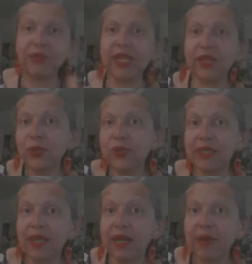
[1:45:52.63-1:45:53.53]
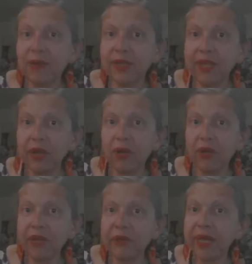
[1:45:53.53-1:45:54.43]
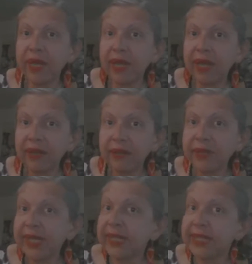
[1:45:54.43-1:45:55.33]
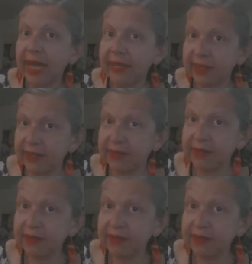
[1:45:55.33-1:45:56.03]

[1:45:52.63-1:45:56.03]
can use uh, what they call guerrilla guerrilla tactics.